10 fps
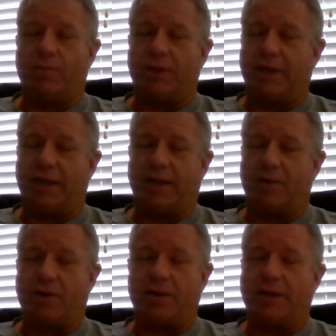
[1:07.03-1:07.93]
but you can
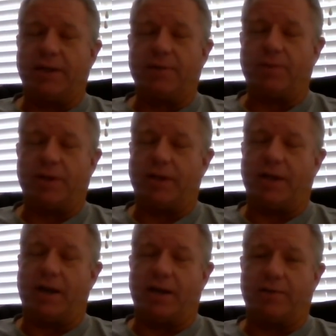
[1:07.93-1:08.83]
hardly get rid of the
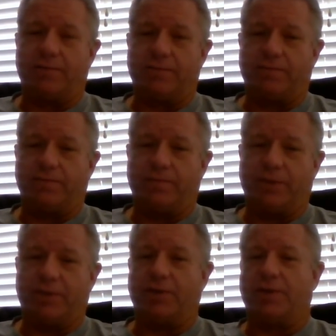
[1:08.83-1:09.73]
guy
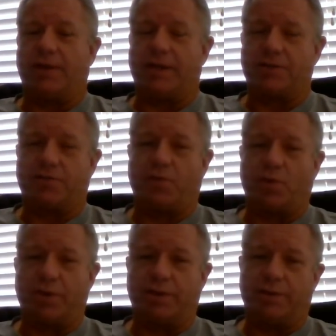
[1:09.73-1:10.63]
until the next
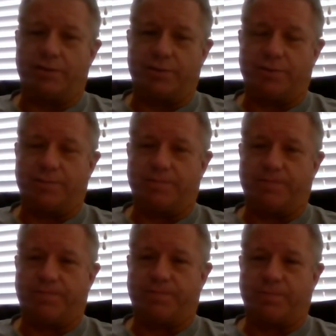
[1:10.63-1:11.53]
four years.
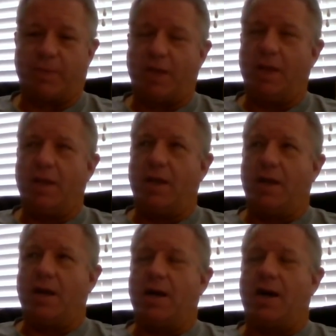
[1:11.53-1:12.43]

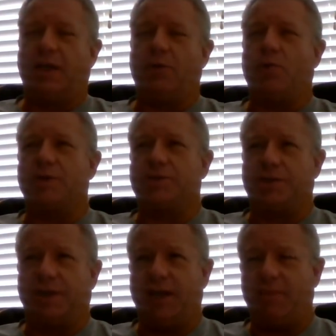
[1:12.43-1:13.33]
He wants
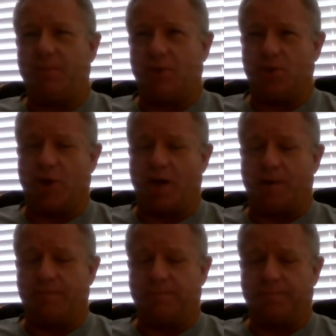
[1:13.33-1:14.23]
to keep the
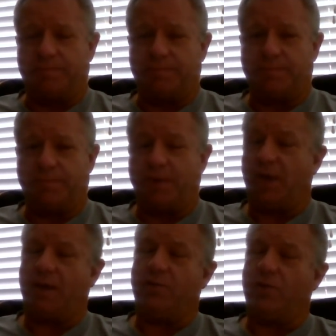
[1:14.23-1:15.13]
job,
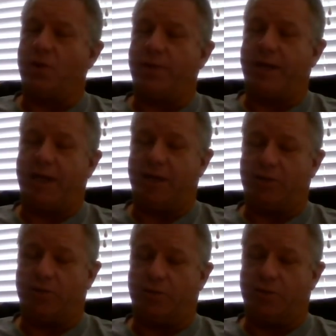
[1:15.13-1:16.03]
even though he
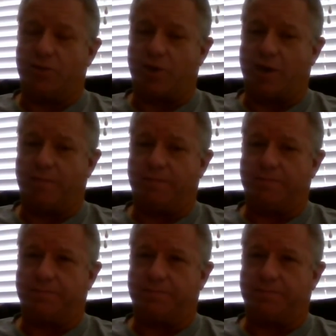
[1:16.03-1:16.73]
can't do the job.